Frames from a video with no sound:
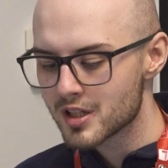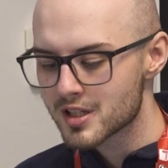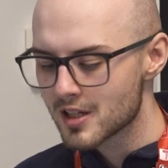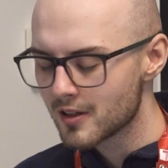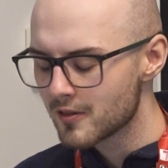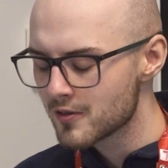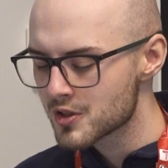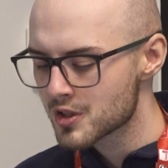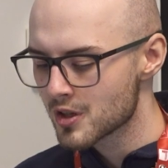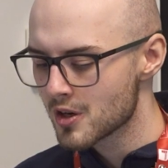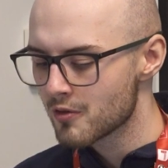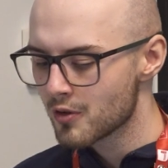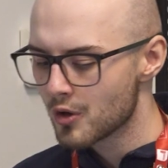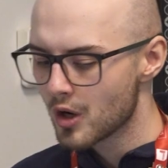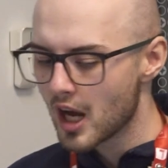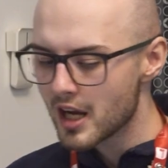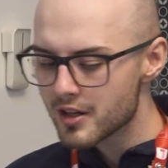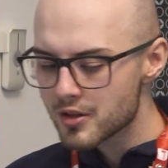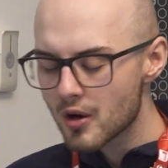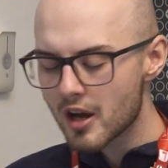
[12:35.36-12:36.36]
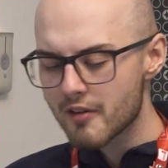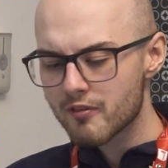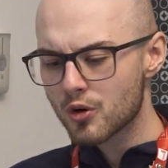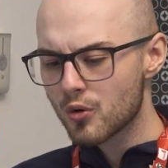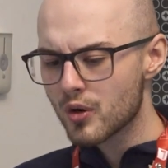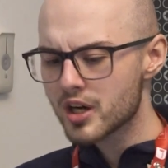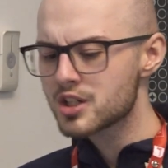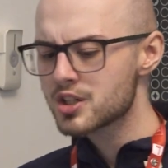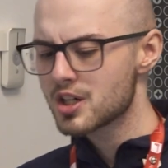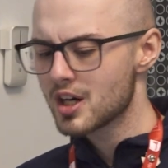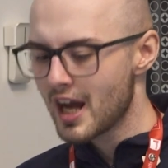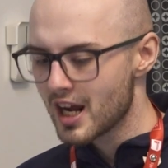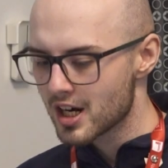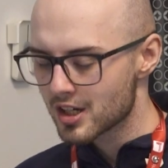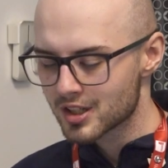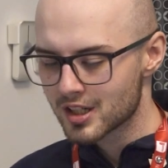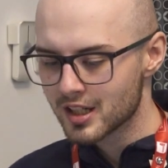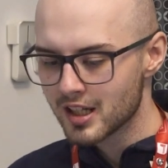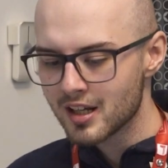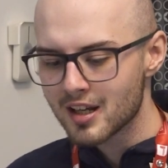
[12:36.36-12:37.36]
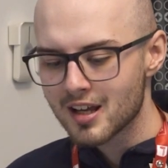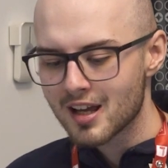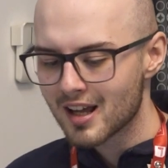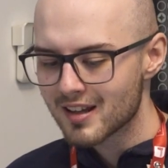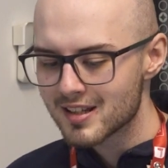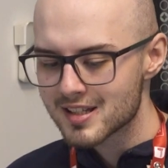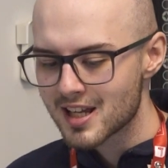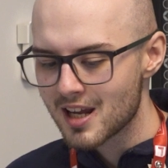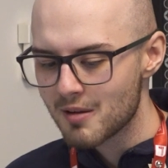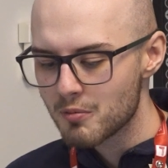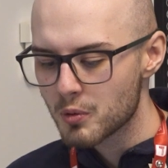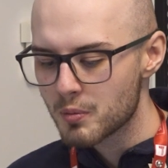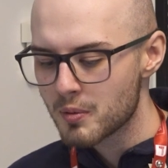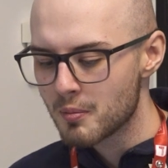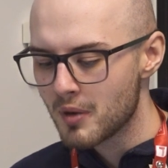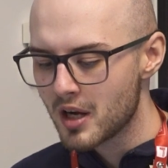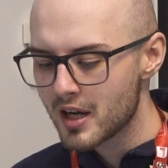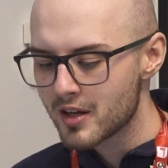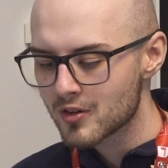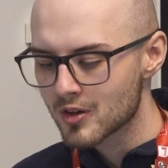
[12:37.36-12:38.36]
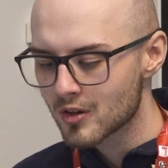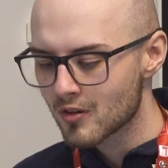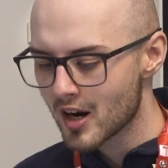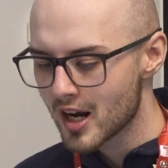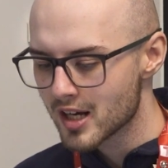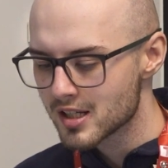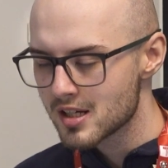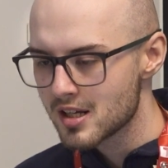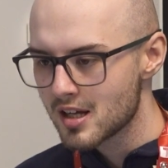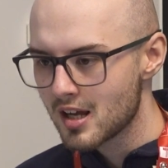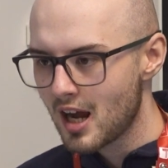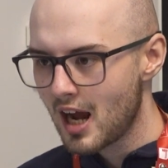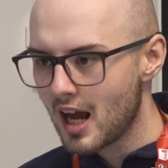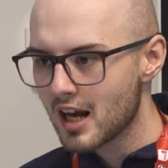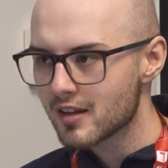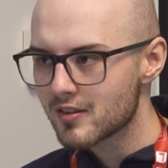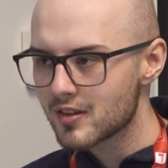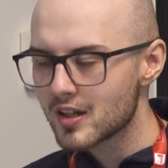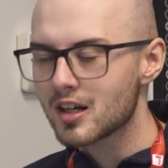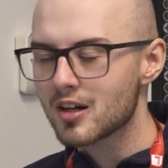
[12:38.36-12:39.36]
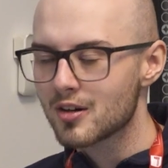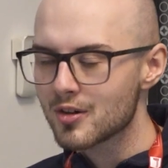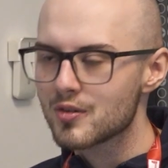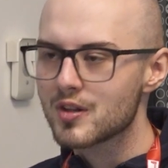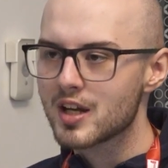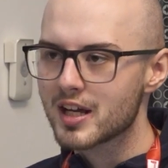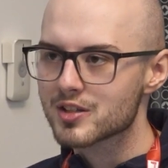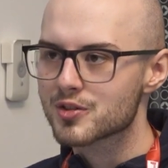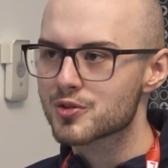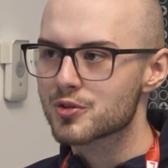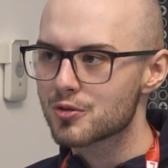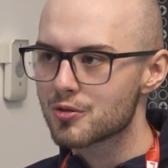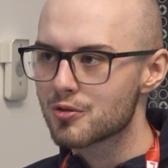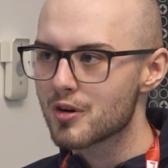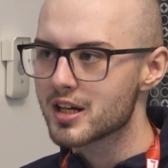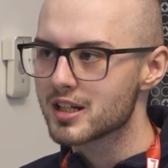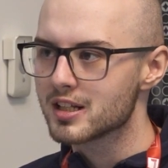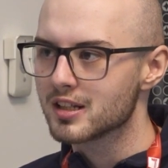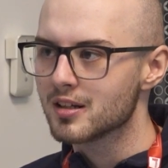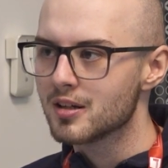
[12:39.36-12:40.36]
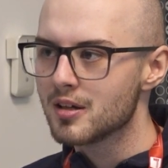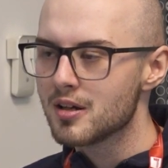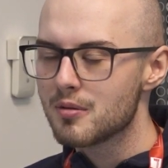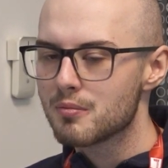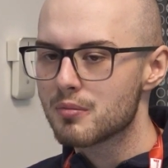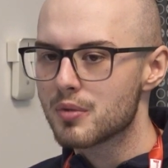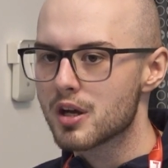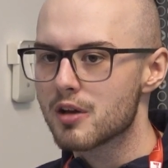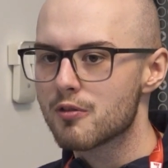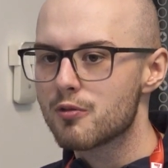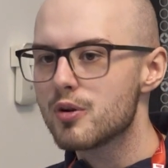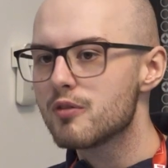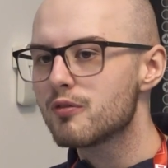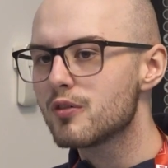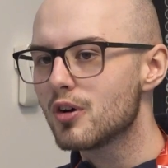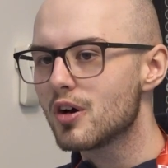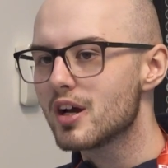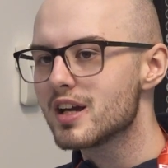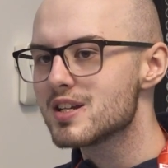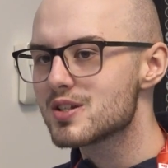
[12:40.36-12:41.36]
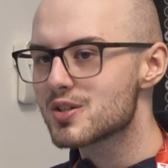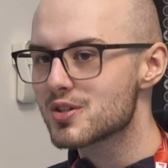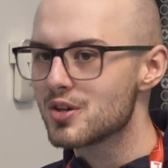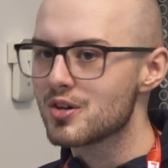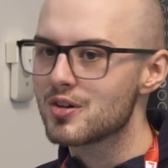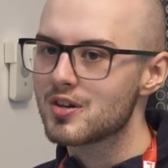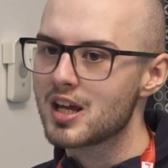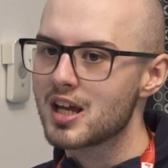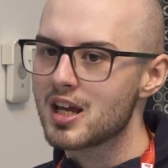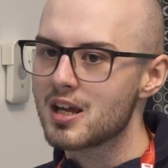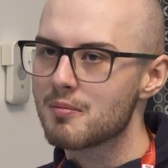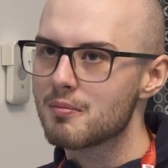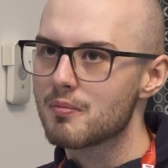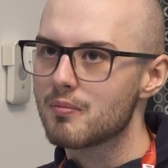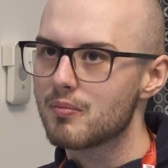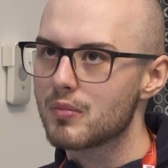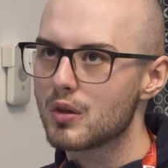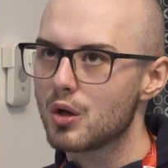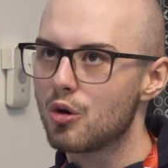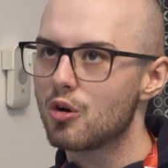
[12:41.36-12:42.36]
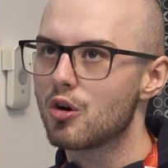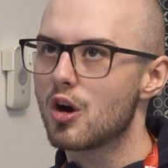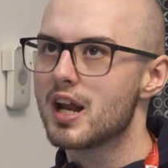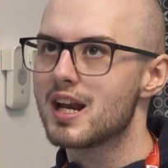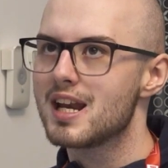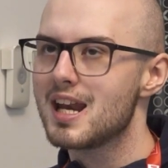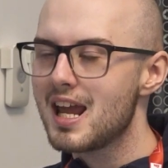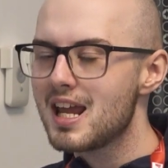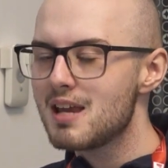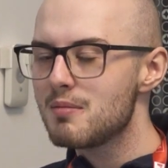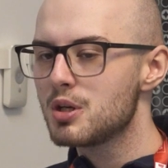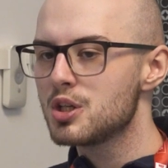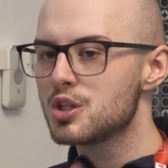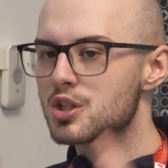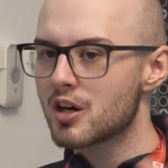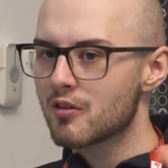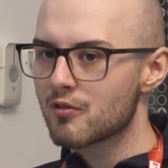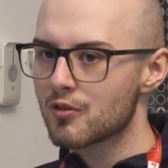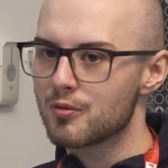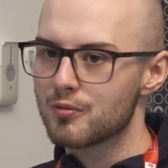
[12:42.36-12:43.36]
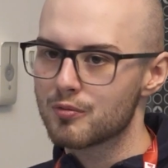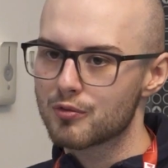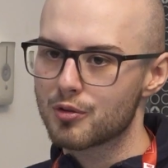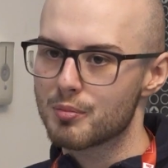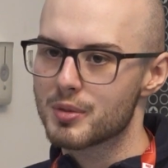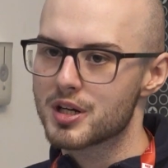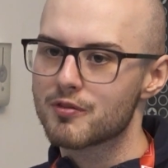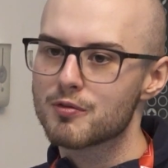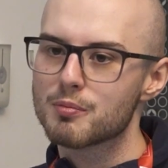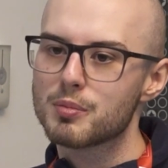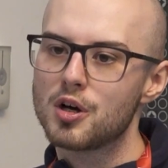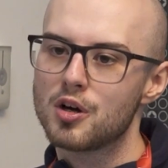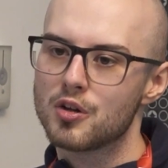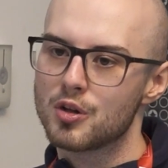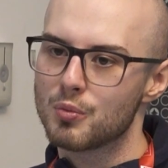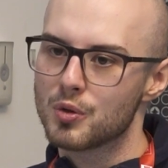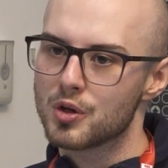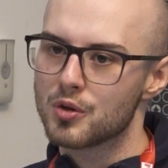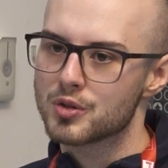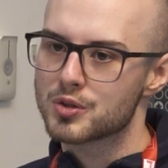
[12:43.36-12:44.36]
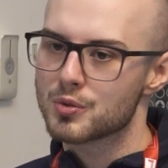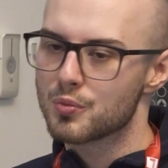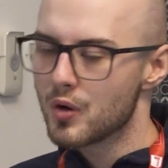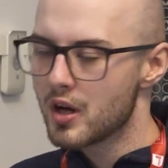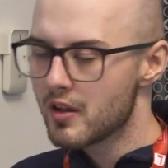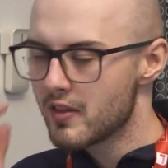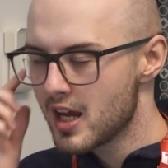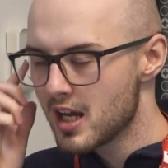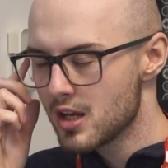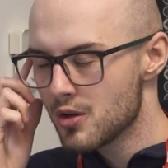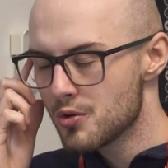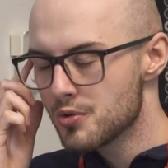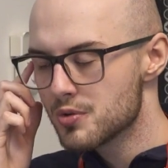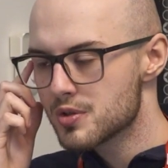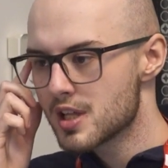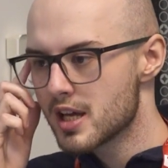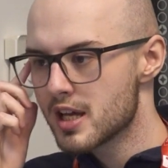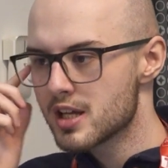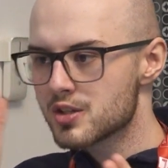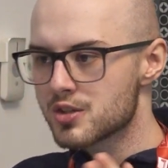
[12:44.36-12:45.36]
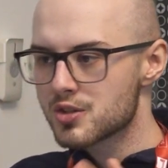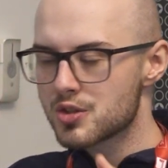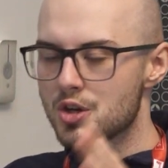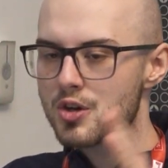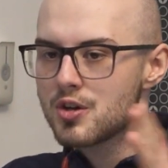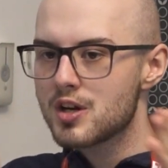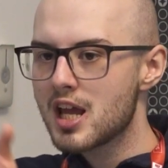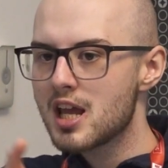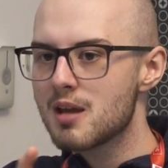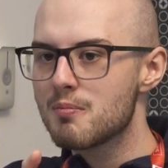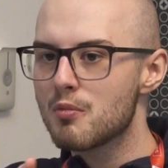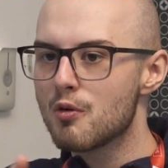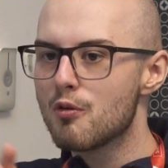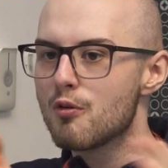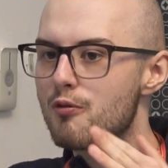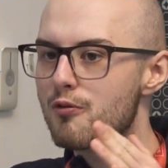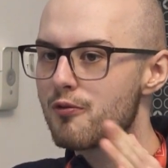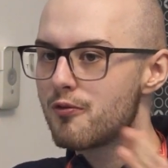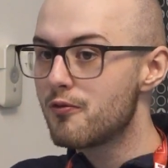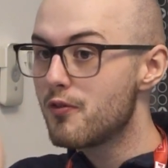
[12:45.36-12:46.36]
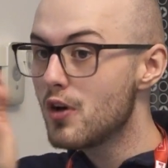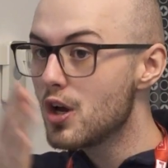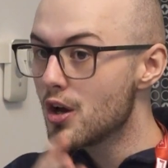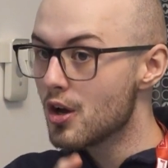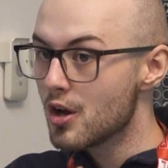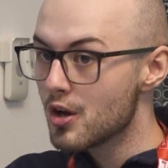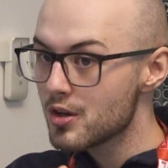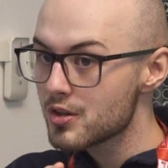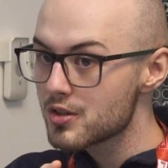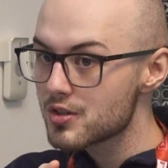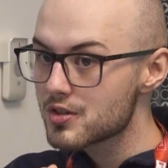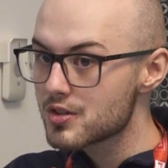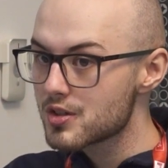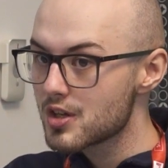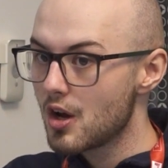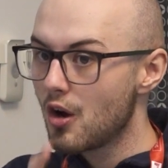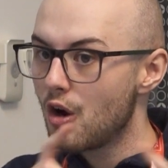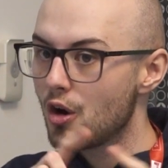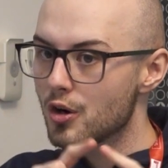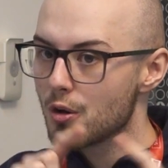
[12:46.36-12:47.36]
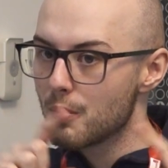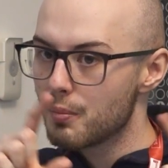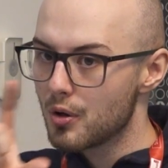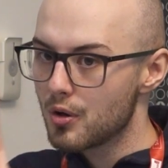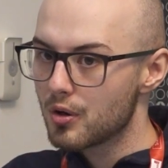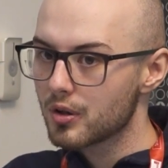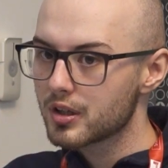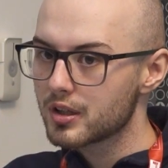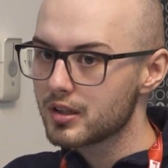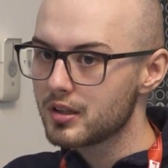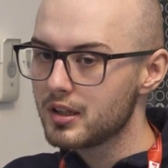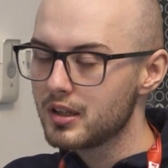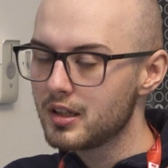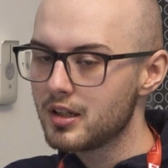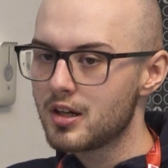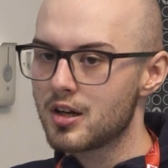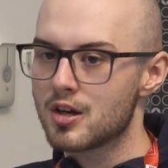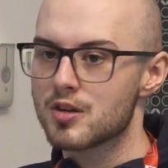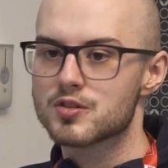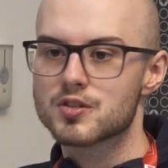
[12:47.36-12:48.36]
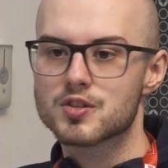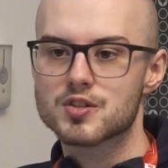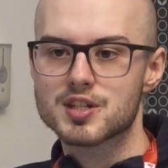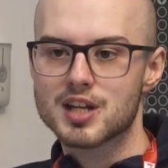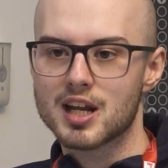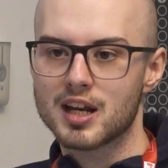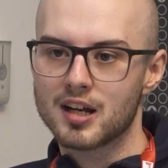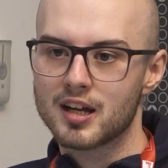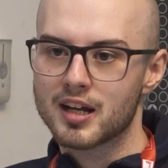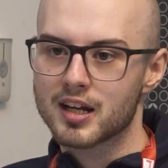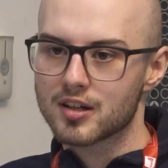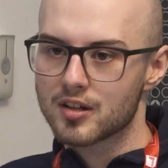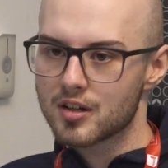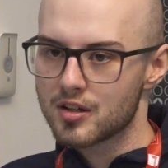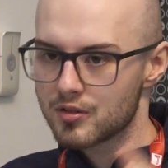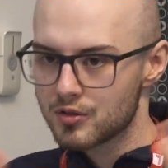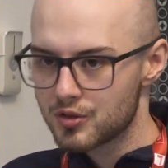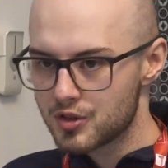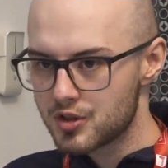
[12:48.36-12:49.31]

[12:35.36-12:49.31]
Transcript: relatively straightforward. I do have a question, actually, and this came up in my undergrad, and I think I know the answer already, but if we've got a surname or a name in general from a different part of the world where they use their surname first on a book, so say like